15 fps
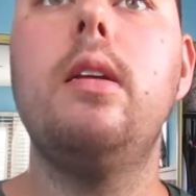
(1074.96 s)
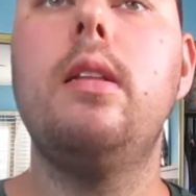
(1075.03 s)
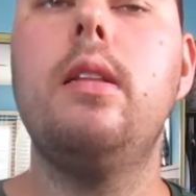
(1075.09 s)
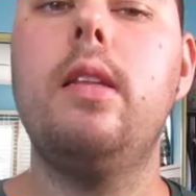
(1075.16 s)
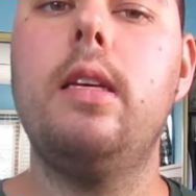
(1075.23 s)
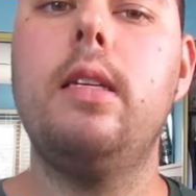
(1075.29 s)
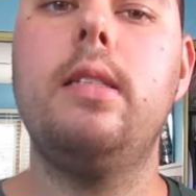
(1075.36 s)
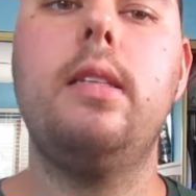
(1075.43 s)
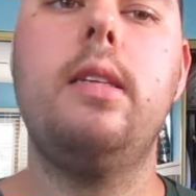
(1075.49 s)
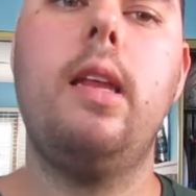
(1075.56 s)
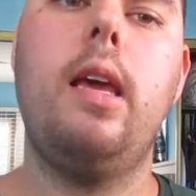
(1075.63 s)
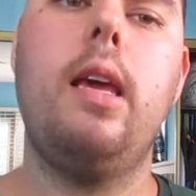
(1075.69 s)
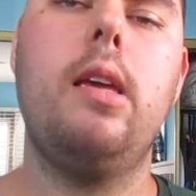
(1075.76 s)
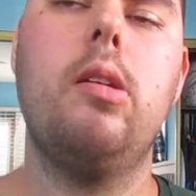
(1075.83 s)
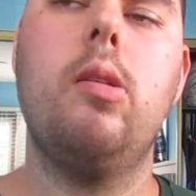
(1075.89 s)
this
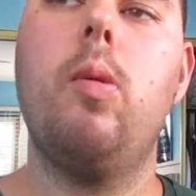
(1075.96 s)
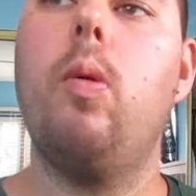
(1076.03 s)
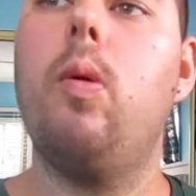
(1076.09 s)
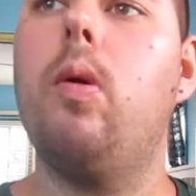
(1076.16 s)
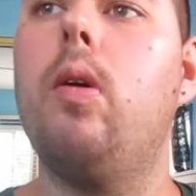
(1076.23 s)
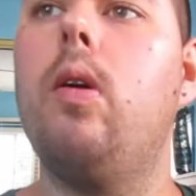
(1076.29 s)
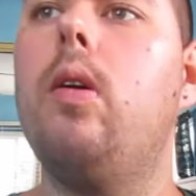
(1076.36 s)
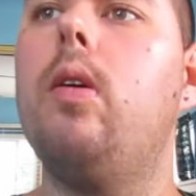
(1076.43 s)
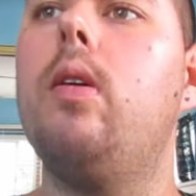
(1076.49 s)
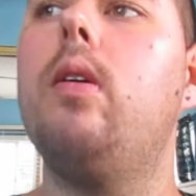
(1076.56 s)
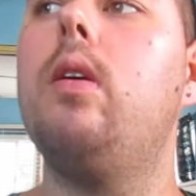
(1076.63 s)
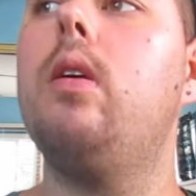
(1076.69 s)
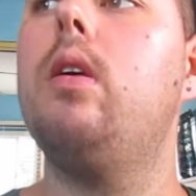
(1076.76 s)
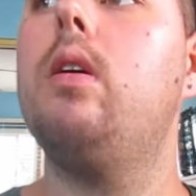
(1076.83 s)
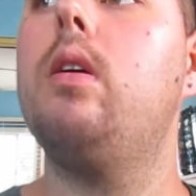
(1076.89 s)
date, or
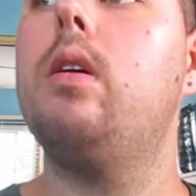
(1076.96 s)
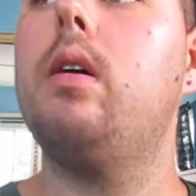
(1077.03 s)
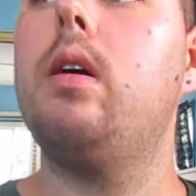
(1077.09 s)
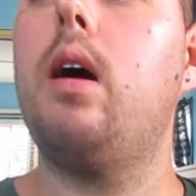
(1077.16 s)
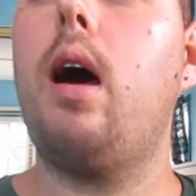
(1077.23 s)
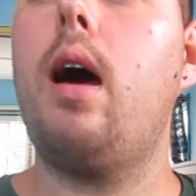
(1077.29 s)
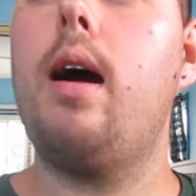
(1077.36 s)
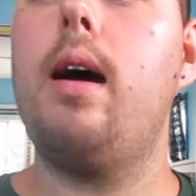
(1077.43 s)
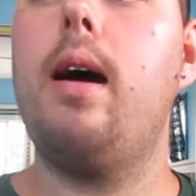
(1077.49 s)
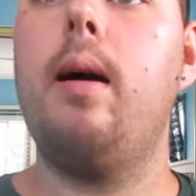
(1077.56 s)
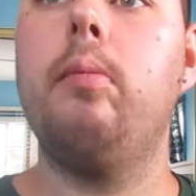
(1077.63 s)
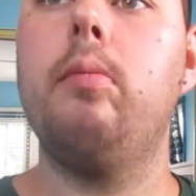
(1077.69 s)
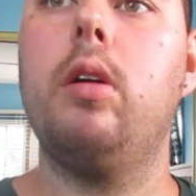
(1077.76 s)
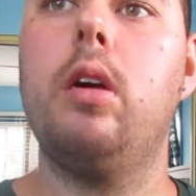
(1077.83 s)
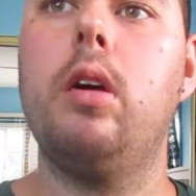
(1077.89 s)

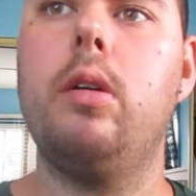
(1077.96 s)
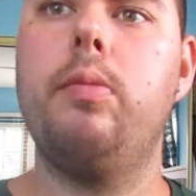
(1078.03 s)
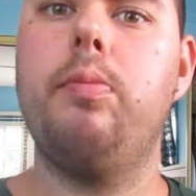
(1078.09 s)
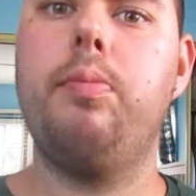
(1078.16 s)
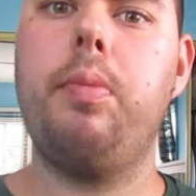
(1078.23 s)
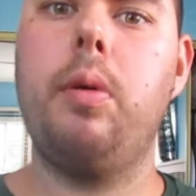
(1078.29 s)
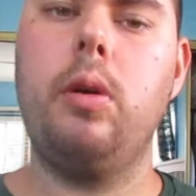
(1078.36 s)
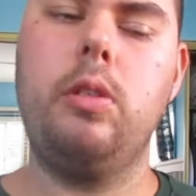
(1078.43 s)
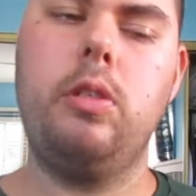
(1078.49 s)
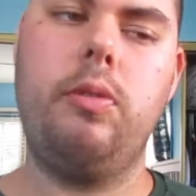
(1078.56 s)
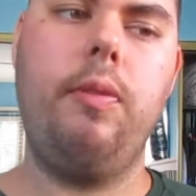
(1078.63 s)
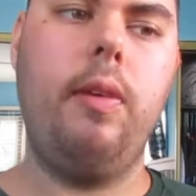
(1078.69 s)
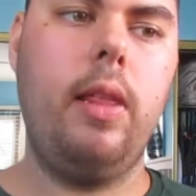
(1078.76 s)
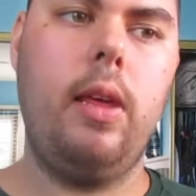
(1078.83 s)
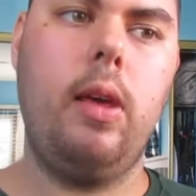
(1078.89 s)
I'm gonna post
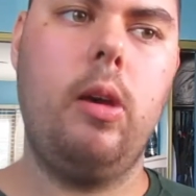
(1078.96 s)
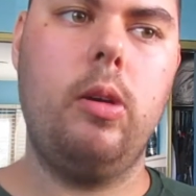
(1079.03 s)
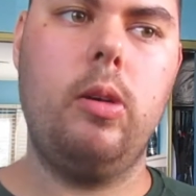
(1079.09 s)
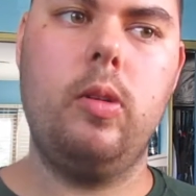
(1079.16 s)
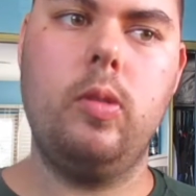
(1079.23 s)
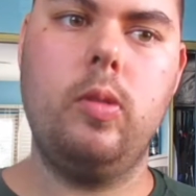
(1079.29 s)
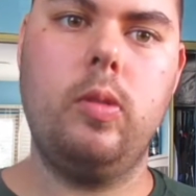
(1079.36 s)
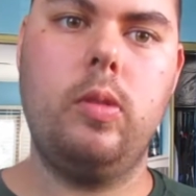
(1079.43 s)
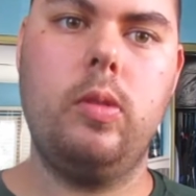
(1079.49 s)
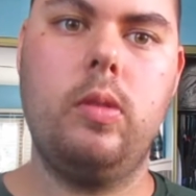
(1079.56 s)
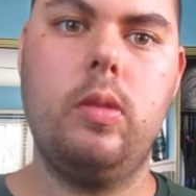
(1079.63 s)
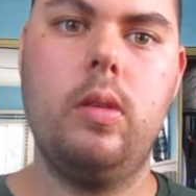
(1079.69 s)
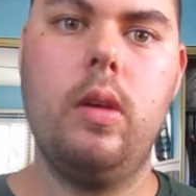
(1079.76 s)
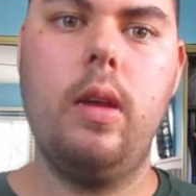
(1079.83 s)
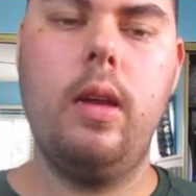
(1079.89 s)
videos
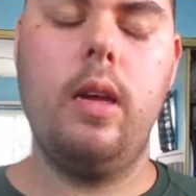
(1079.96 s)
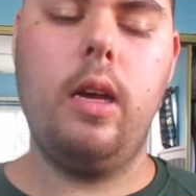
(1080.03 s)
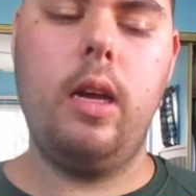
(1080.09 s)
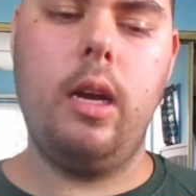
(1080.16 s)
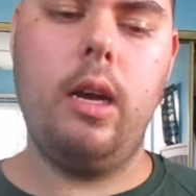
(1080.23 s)
in